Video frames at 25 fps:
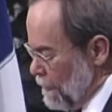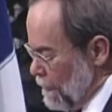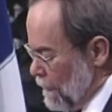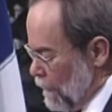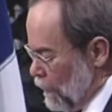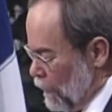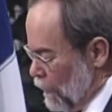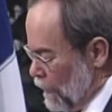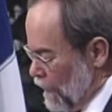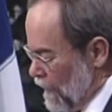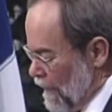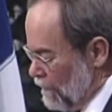
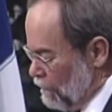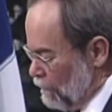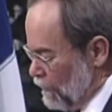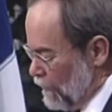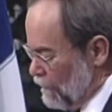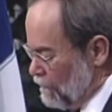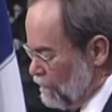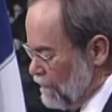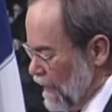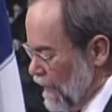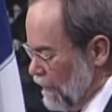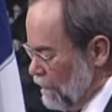Or have
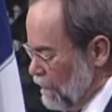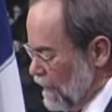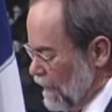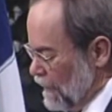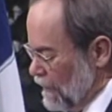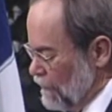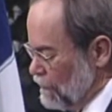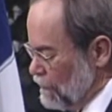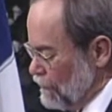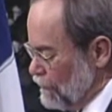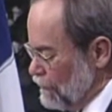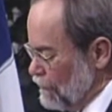we found
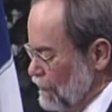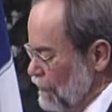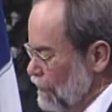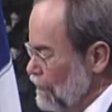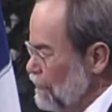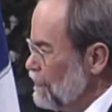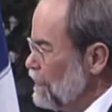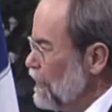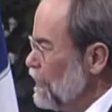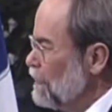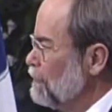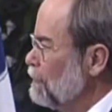angels,
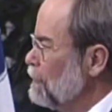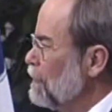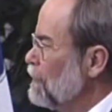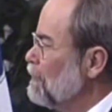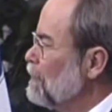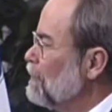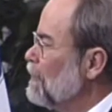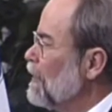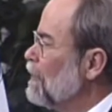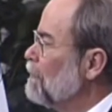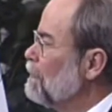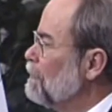etc.,
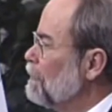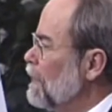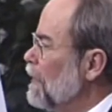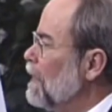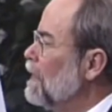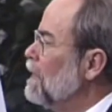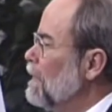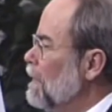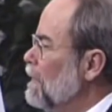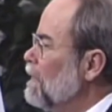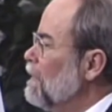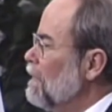
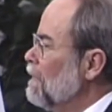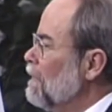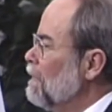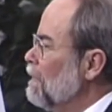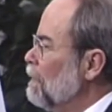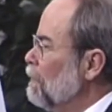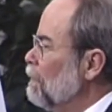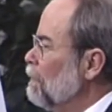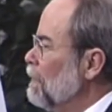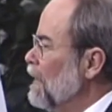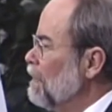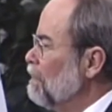etc.?
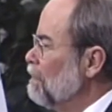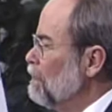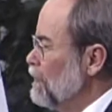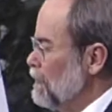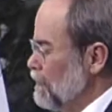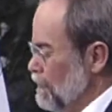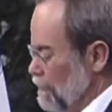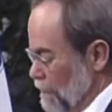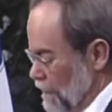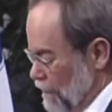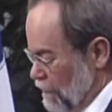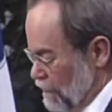
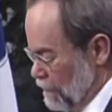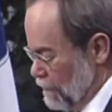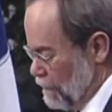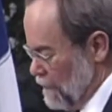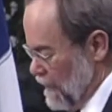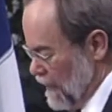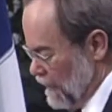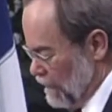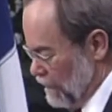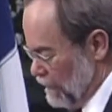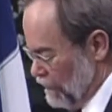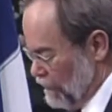Reference Mr.
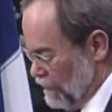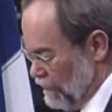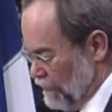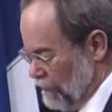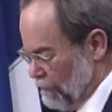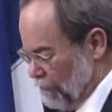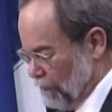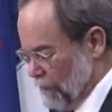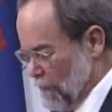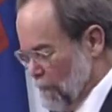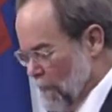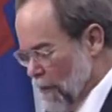
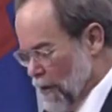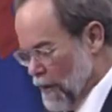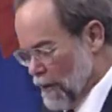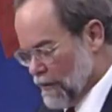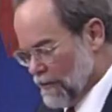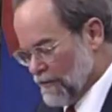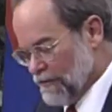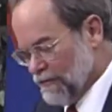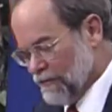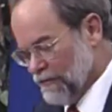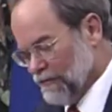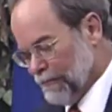Mallinson's
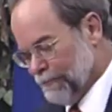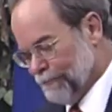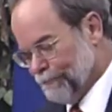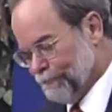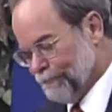remarks